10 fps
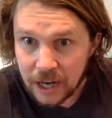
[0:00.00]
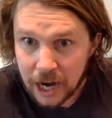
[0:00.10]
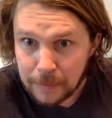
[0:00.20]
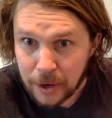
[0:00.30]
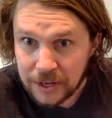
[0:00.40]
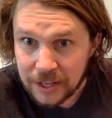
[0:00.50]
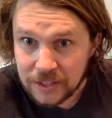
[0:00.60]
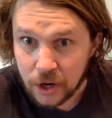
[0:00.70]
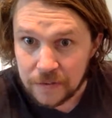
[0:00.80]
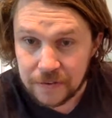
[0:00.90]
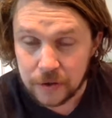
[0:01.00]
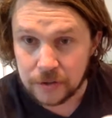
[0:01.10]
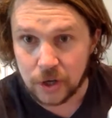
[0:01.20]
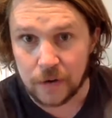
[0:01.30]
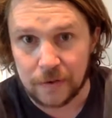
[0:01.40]
higher in protein than tofu.
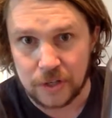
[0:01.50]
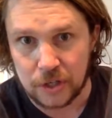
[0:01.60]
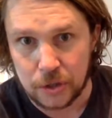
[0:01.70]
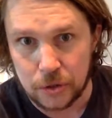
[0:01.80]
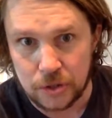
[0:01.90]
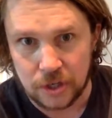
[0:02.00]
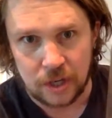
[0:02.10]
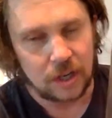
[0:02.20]
Tofu is a huge.